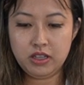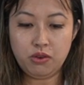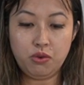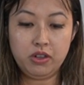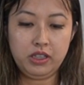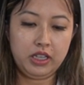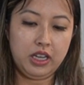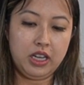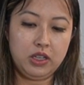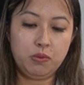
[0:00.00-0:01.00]
the oil
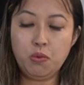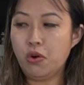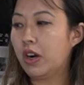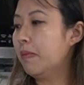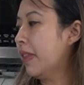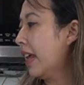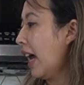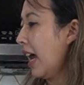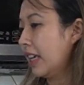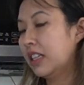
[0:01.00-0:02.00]
is warm,
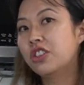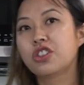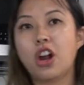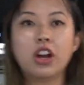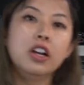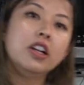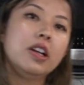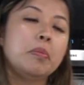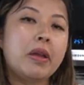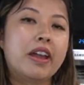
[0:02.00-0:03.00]
then I can start
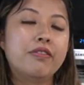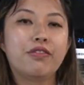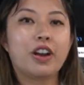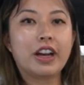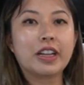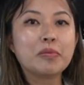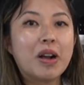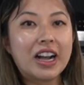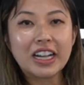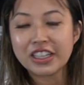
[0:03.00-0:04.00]
pan frying
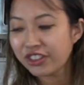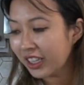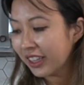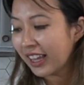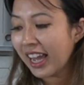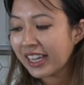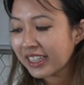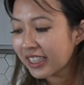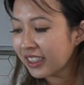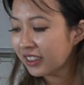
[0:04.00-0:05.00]
my chicken
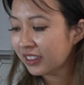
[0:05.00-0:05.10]
thighs.